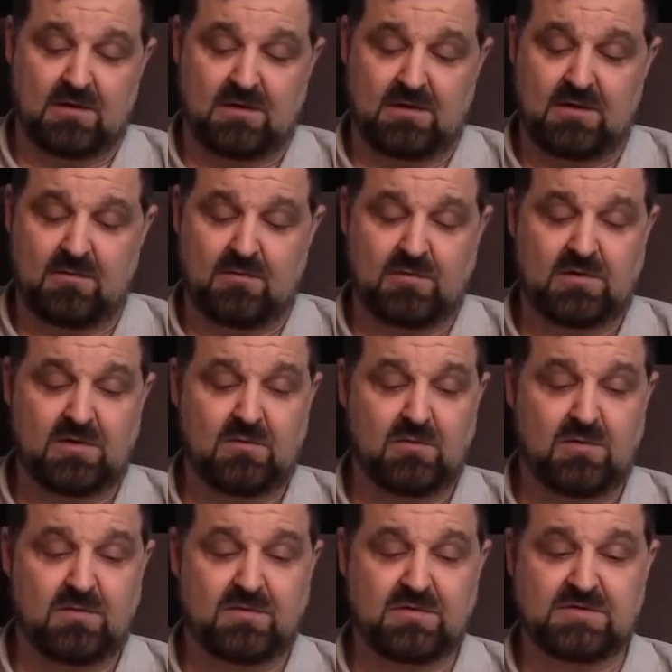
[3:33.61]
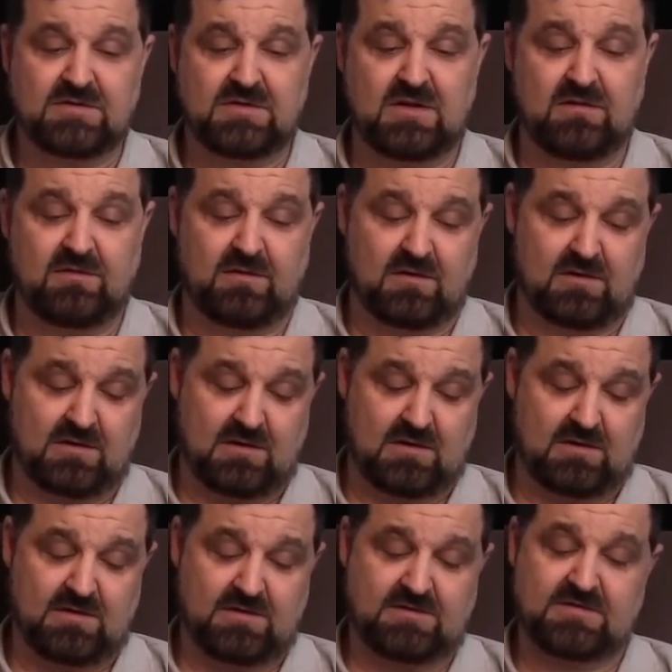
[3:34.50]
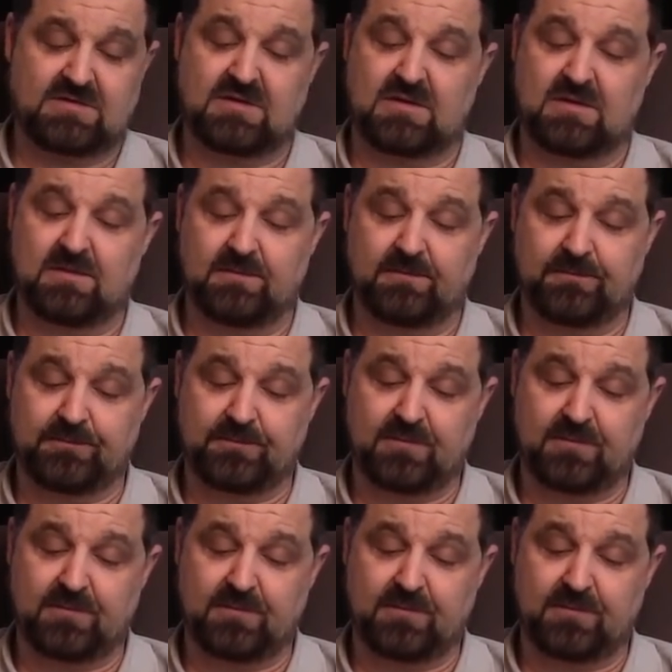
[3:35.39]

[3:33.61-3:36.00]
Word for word: And then what did we receive here now? Let's see.